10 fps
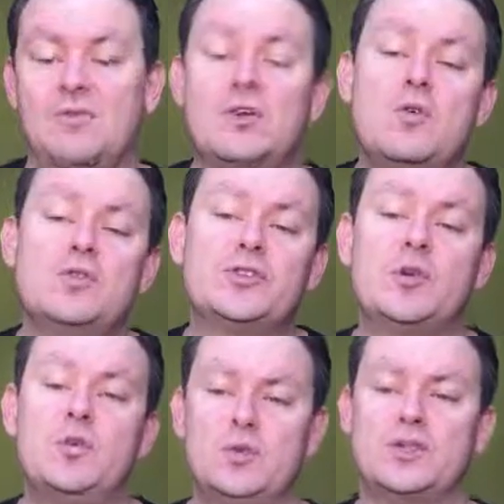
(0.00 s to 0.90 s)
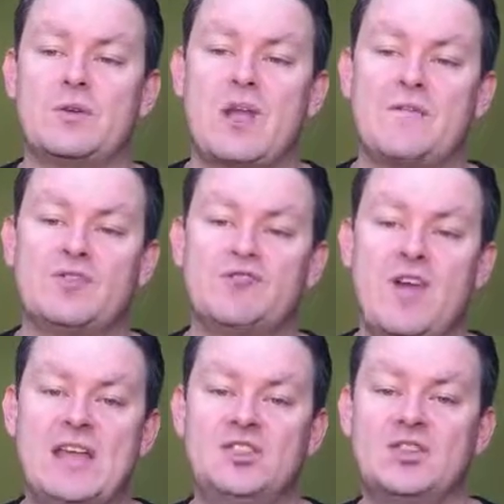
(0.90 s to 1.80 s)
The course also covers a
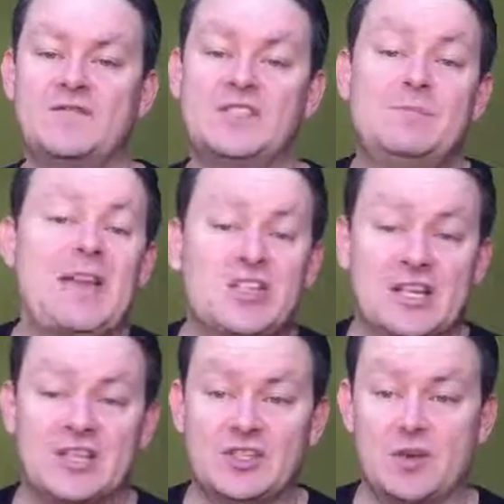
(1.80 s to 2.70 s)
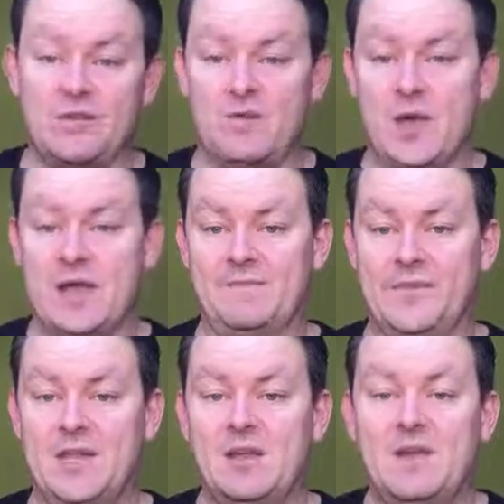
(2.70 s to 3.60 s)
range of specialist software
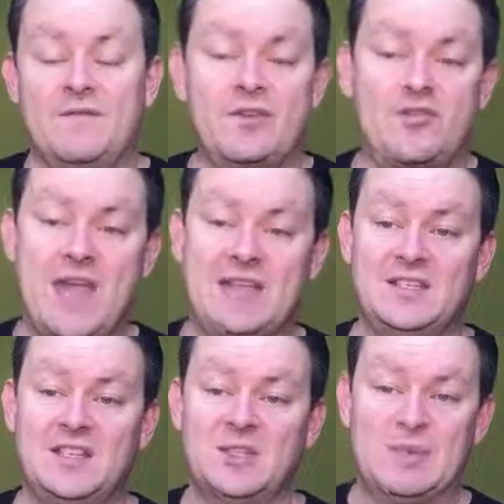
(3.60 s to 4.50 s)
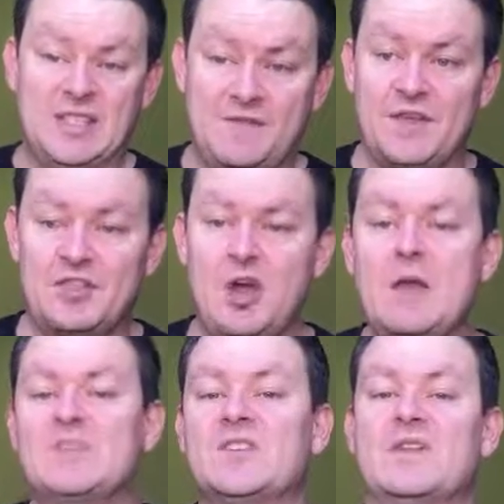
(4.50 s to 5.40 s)
for creating specific
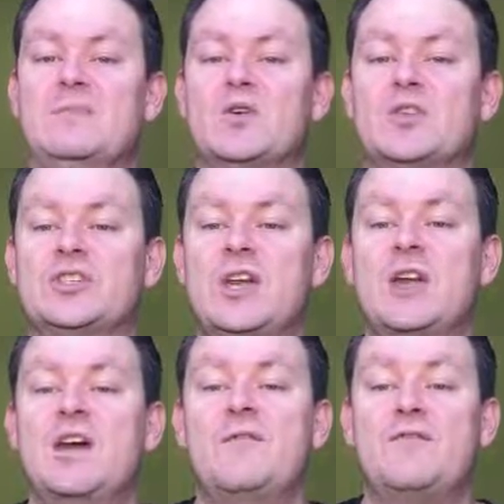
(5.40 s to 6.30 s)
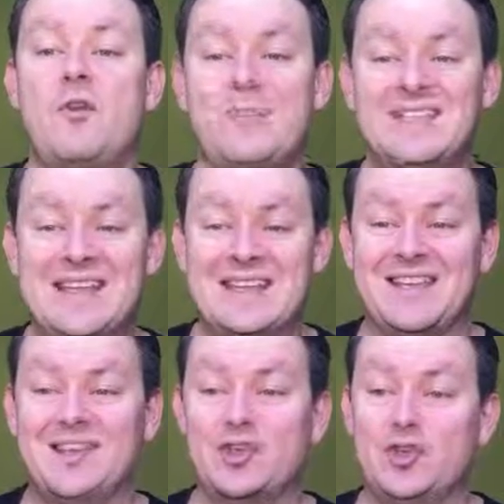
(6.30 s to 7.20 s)
types of ebooks for a
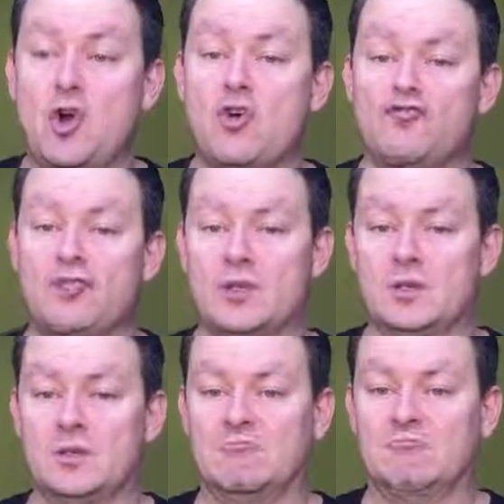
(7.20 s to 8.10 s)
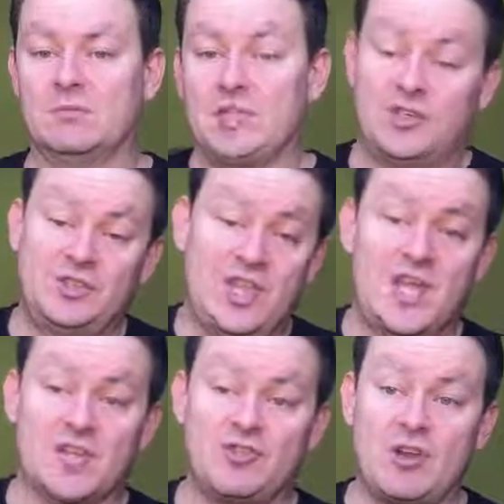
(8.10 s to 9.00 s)
particular genre, such as the
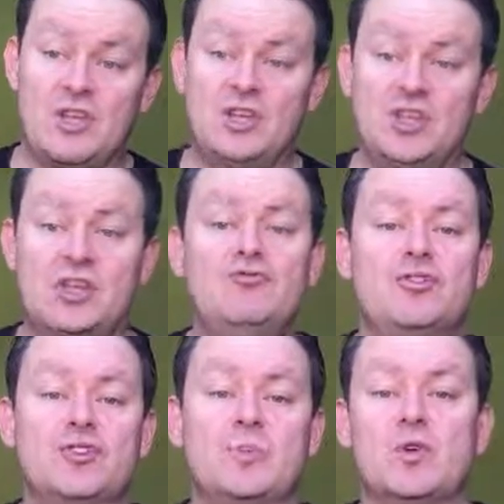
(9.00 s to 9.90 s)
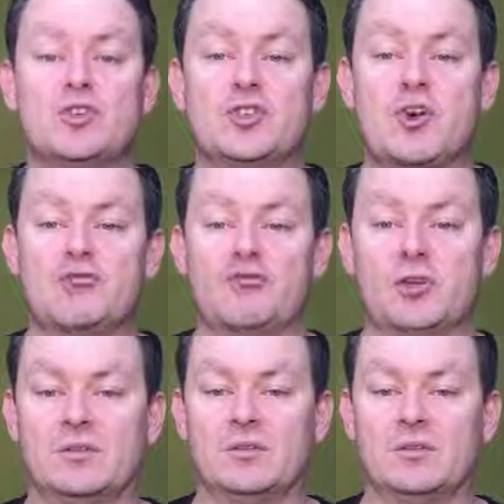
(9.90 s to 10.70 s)
illustrated children's book genre.